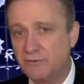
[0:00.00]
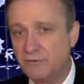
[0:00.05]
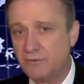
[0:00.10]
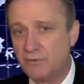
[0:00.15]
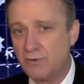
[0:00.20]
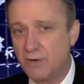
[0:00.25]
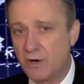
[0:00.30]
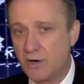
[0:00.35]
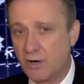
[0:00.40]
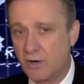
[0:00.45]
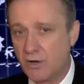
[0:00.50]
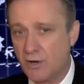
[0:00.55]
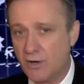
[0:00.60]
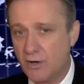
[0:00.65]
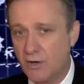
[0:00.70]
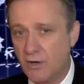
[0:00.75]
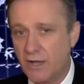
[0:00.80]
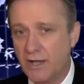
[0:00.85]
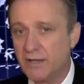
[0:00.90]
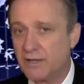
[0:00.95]
to our
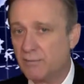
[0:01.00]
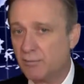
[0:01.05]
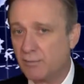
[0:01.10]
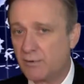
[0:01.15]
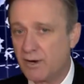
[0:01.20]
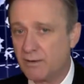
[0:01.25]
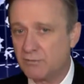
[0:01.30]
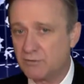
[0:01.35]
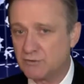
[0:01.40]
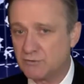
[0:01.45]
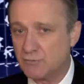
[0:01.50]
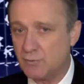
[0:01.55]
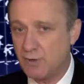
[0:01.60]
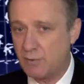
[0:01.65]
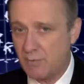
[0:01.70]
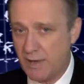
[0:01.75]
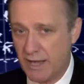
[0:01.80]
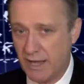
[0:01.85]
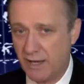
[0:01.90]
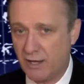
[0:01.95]
call and the promise we
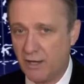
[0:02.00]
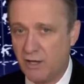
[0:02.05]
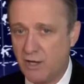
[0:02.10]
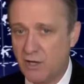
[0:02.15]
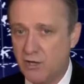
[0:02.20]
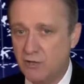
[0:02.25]
make